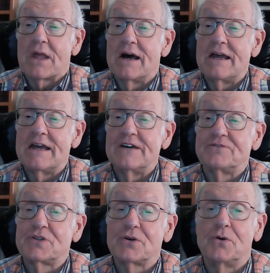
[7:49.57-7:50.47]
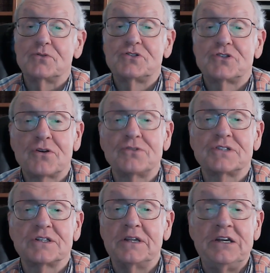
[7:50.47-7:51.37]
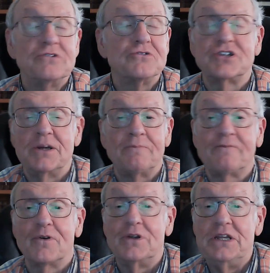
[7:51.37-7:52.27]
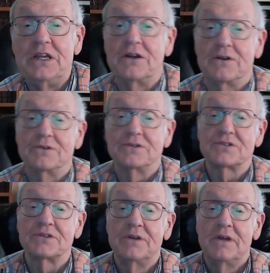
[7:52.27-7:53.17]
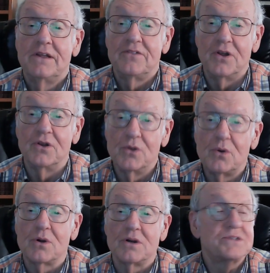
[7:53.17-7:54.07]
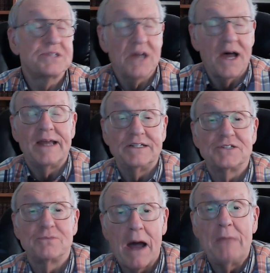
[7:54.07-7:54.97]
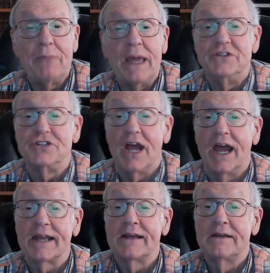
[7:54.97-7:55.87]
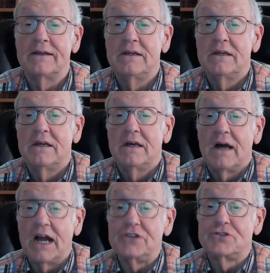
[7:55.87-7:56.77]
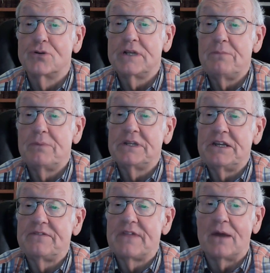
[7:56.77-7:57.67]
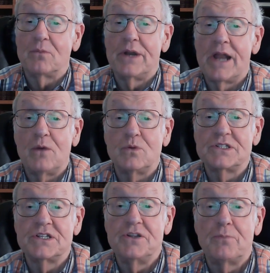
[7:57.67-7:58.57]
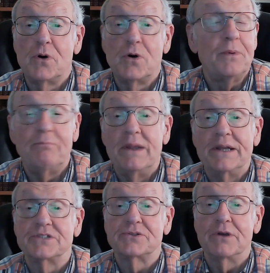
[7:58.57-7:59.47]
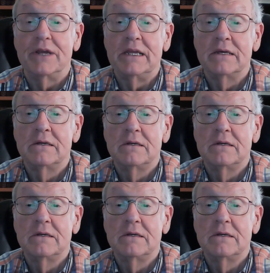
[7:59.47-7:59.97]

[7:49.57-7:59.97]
I have told church leadership for years, the Lord signs my paycheck. I truly believe that when I was in the pulpit ministry.